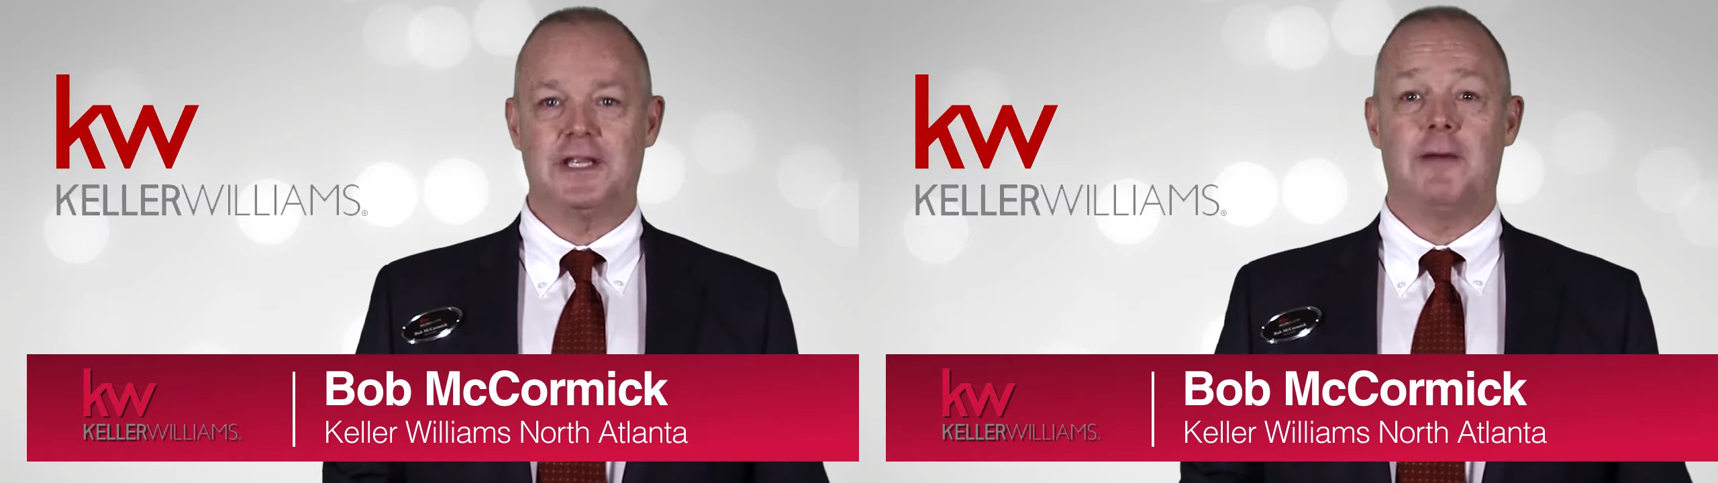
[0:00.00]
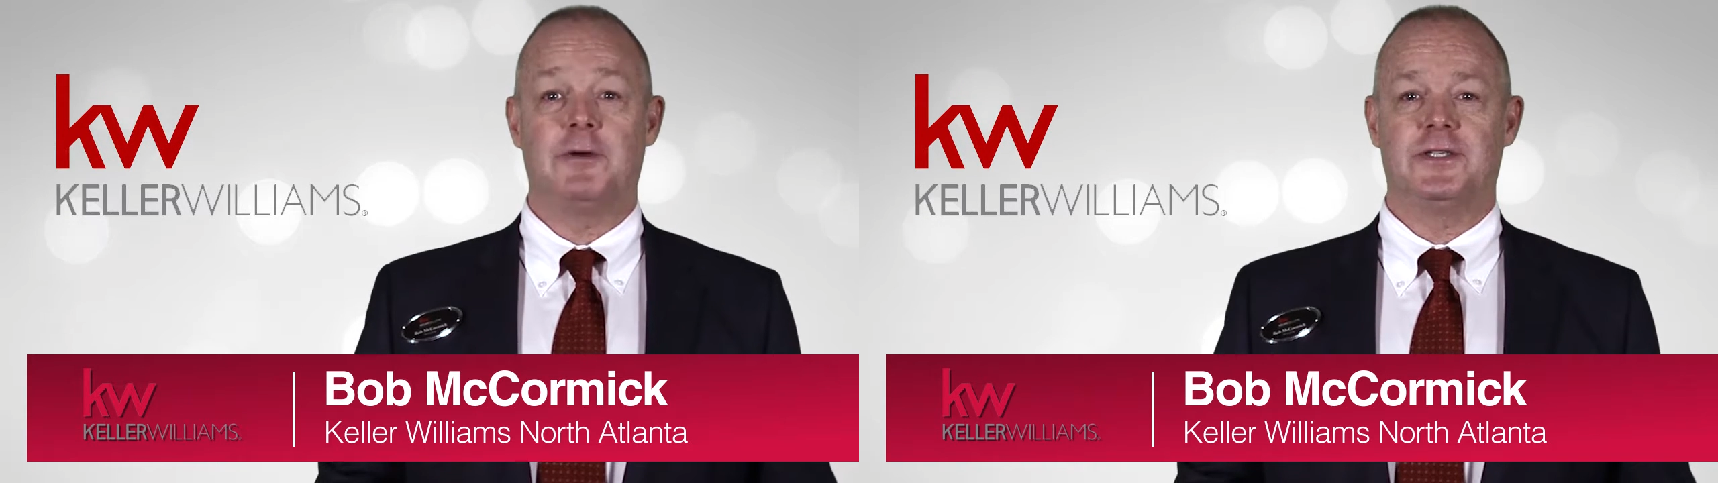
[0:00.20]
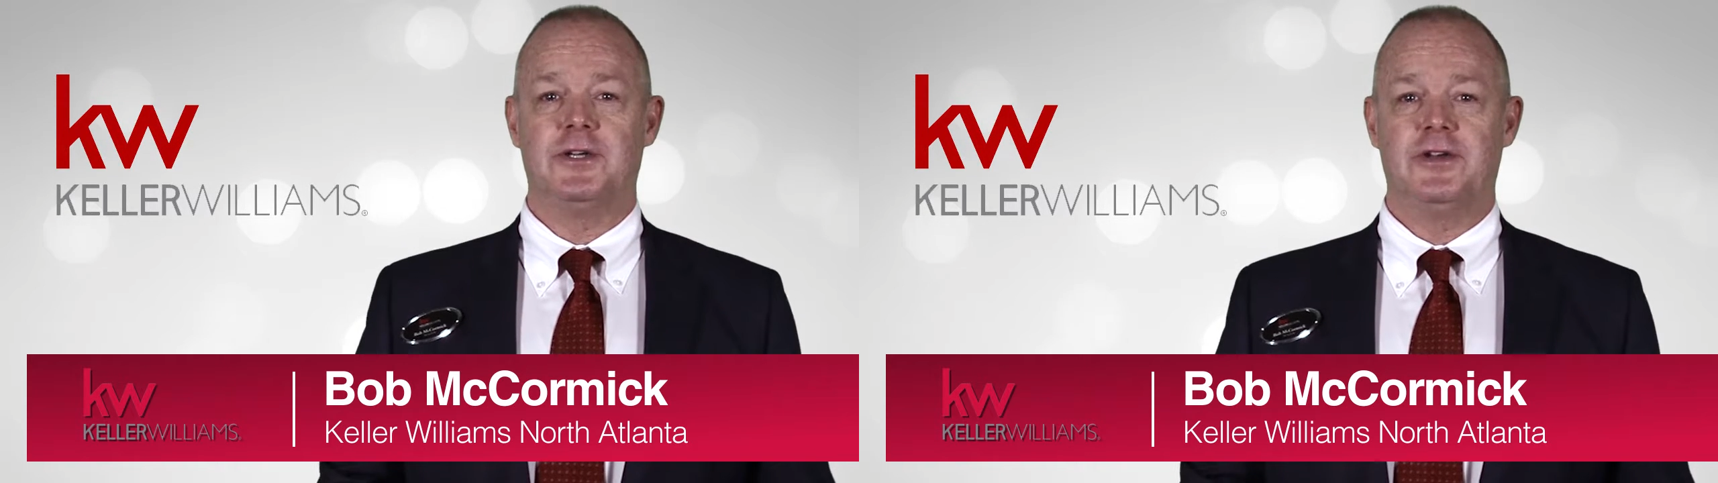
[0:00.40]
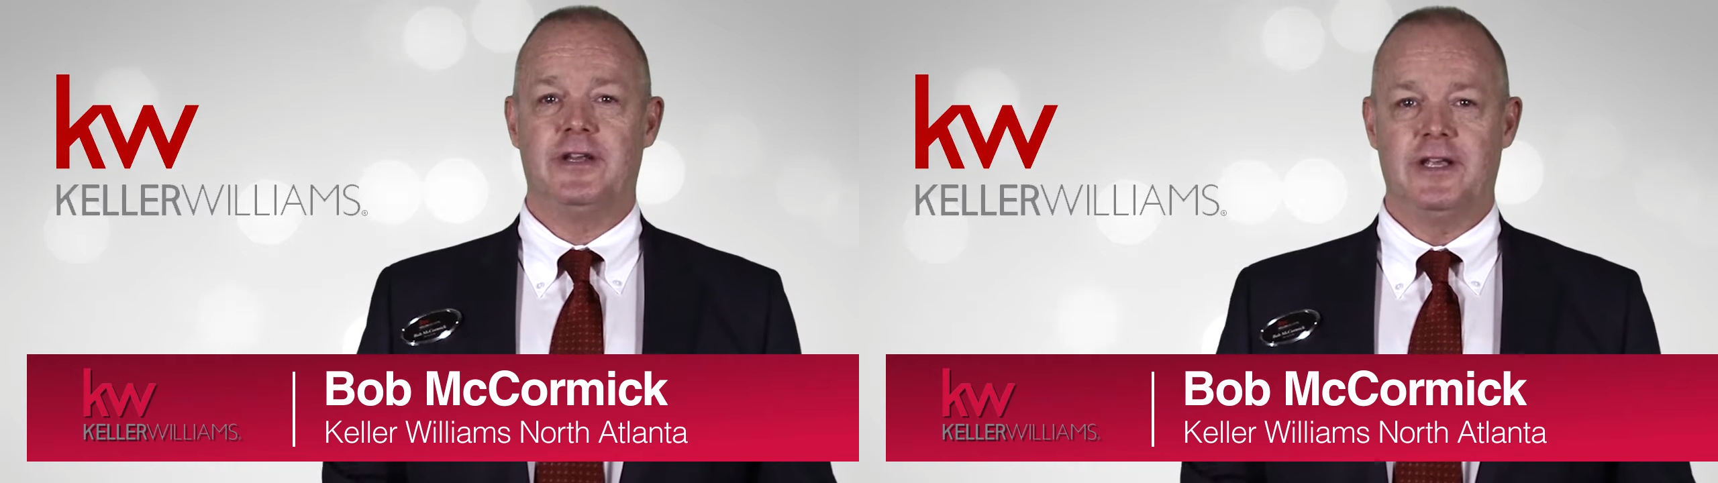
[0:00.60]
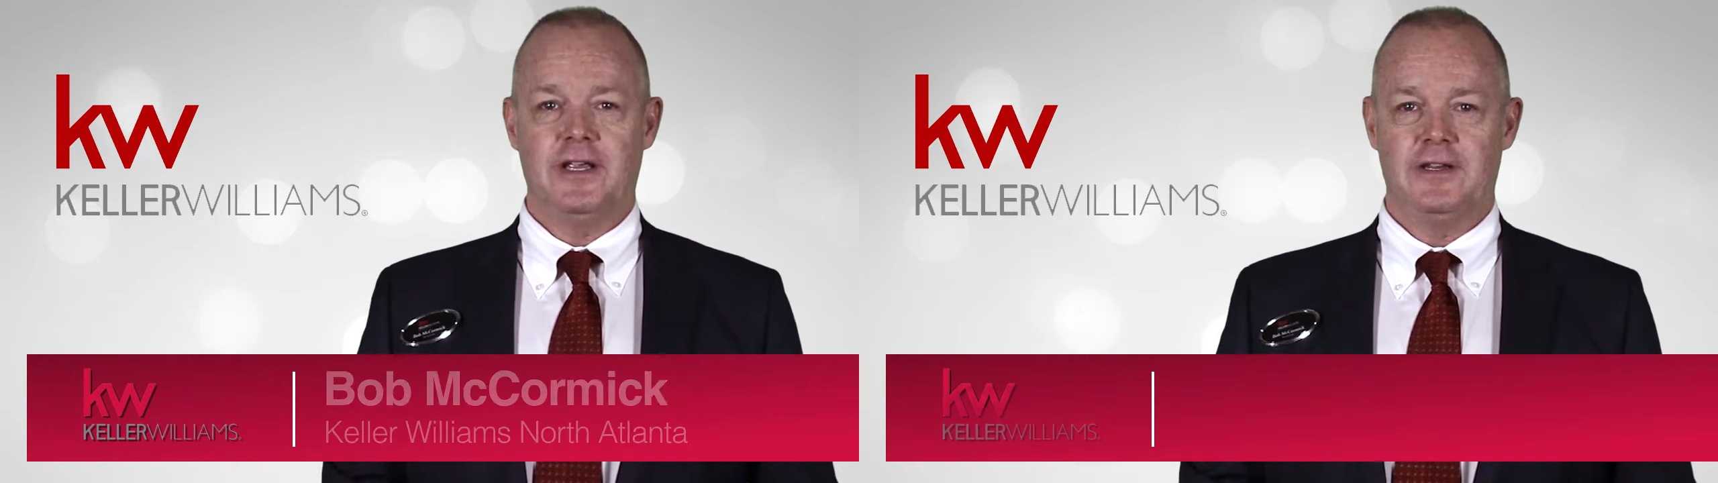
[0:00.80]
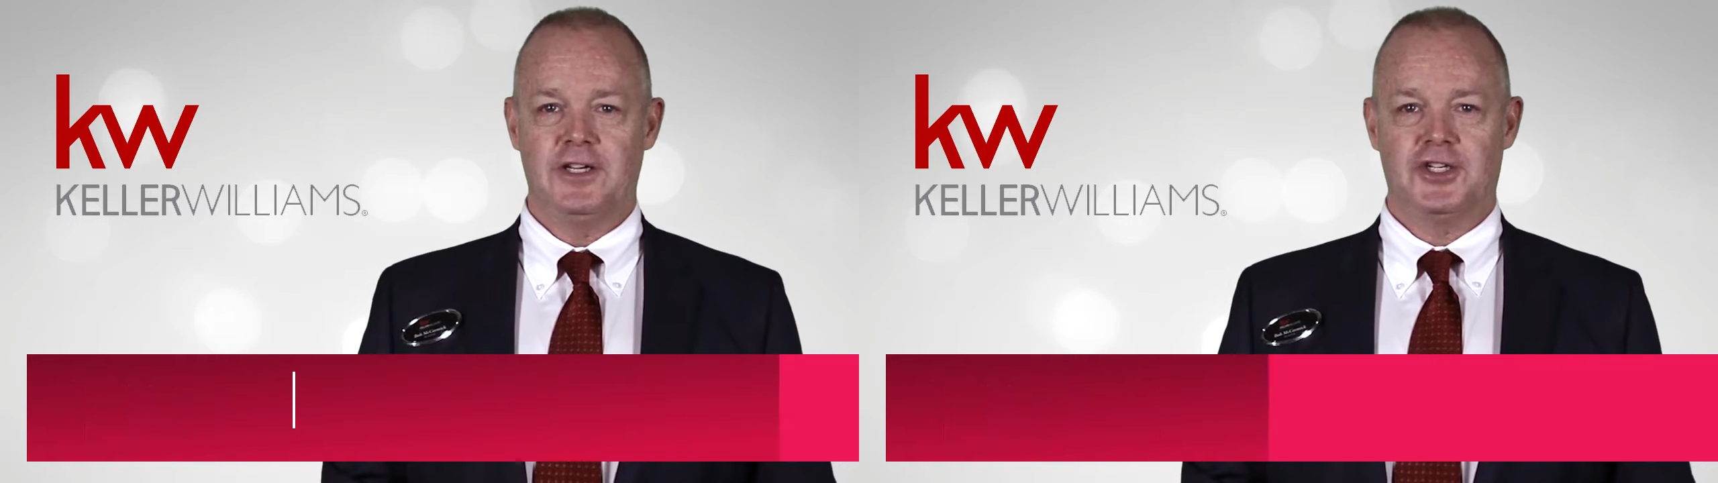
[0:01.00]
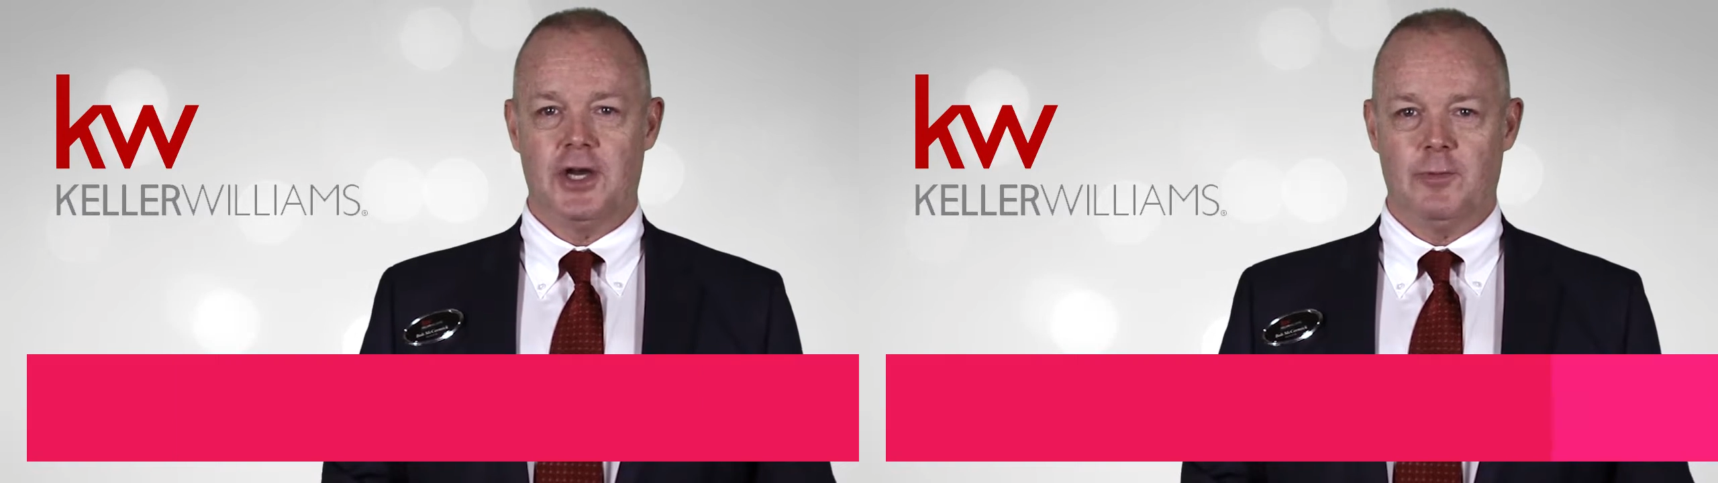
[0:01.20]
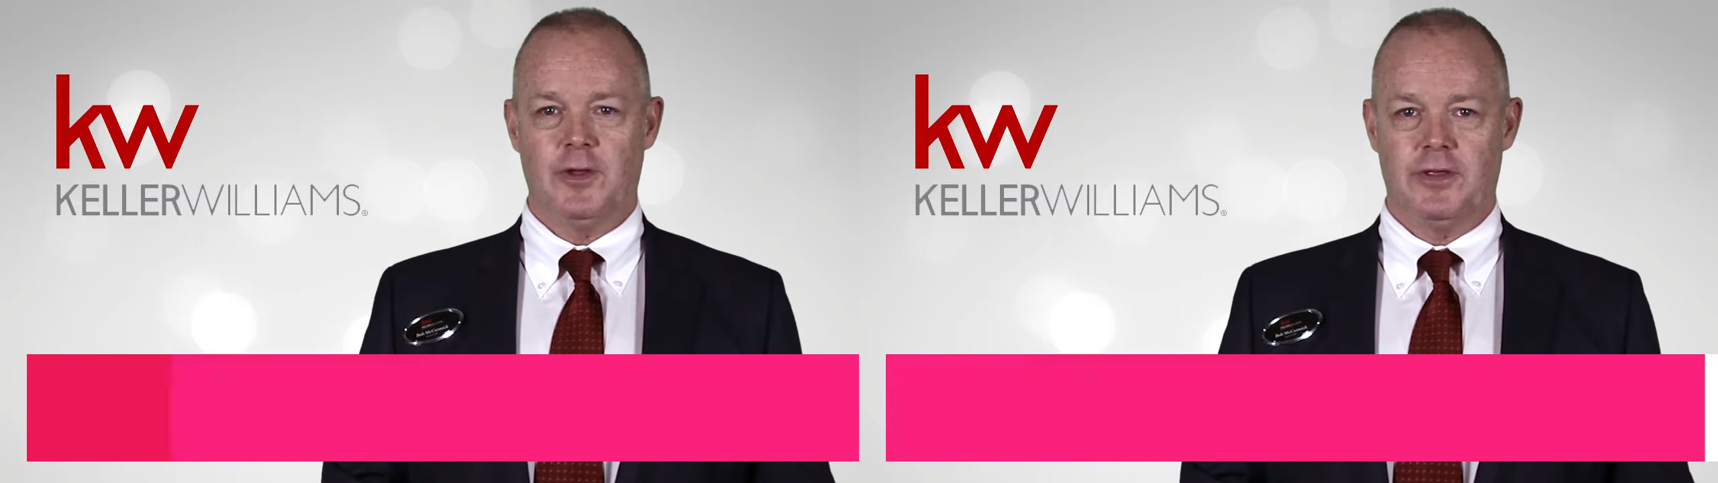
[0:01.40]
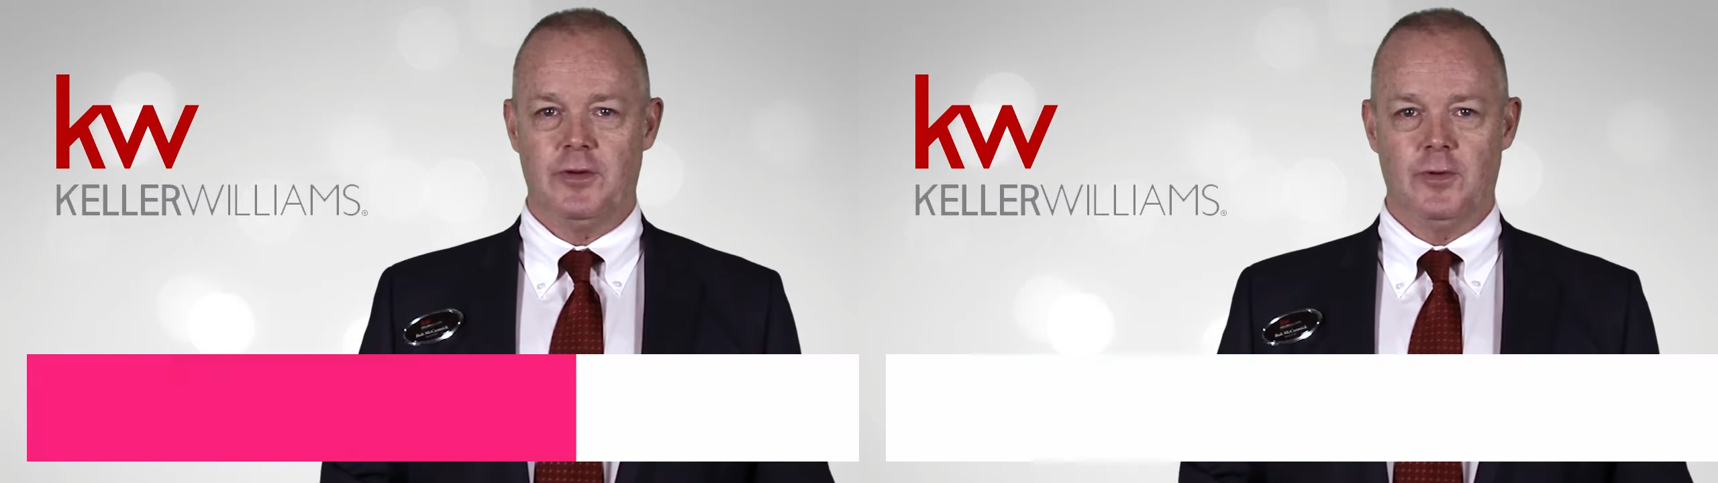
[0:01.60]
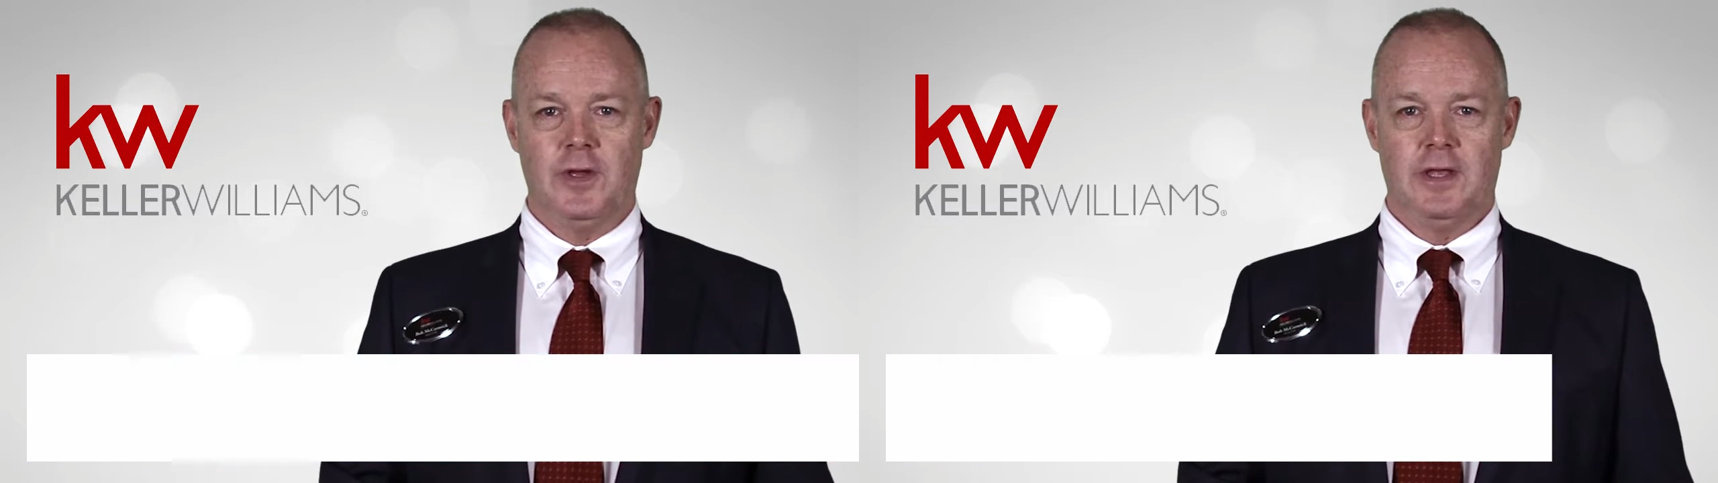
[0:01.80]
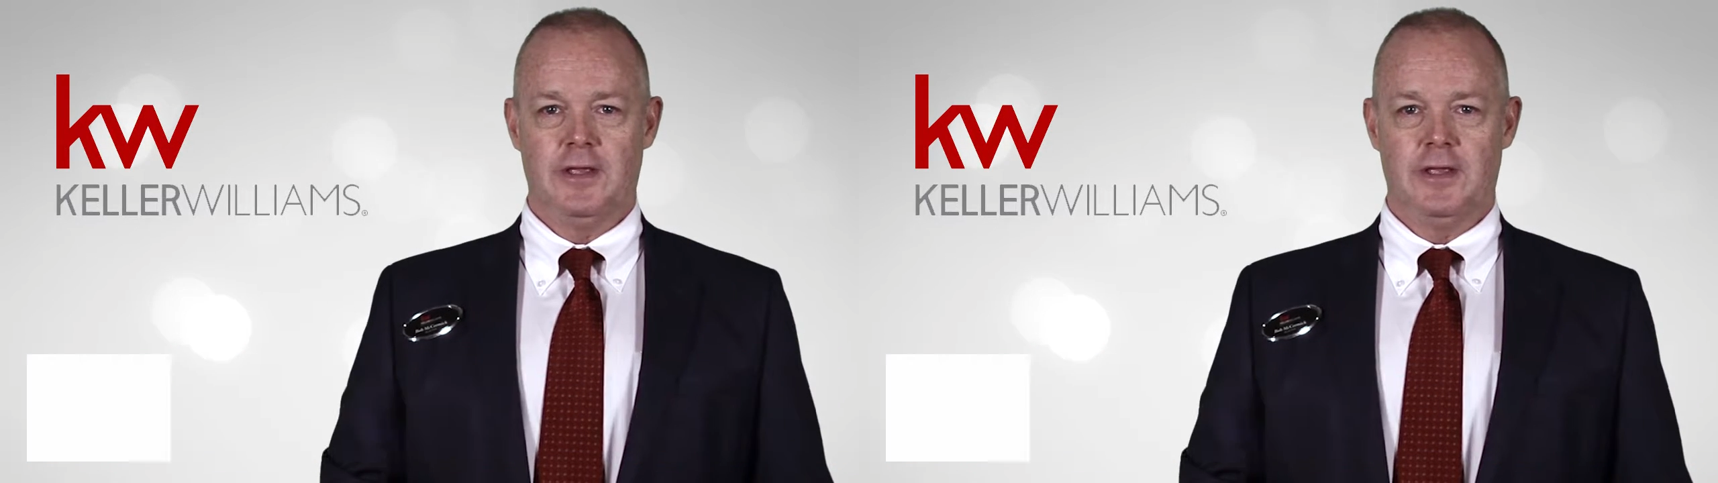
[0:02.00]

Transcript: opportunity to share with you